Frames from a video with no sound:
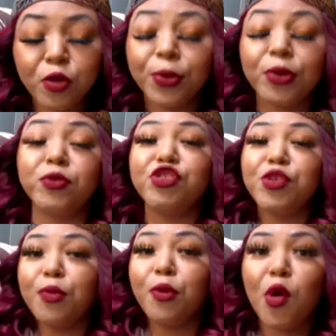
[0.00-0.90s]
But when she
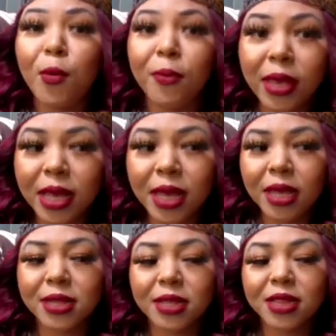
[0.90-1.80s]
brought me
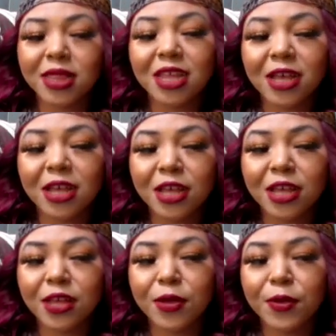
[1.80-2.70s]
the
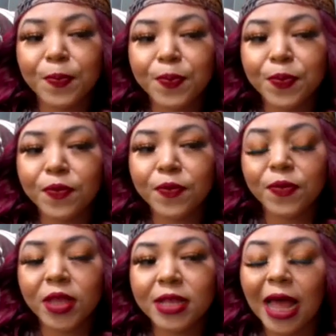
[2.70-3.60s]

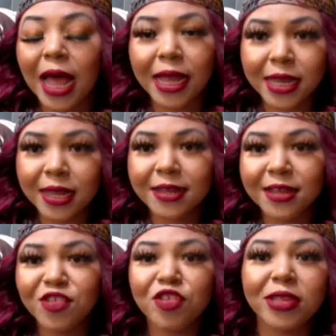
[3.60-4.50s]
the idea,
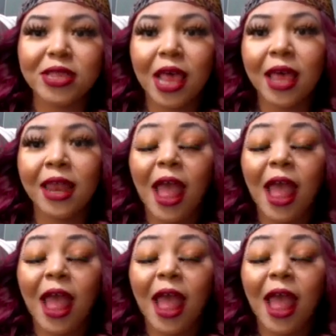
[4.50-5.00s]
she said,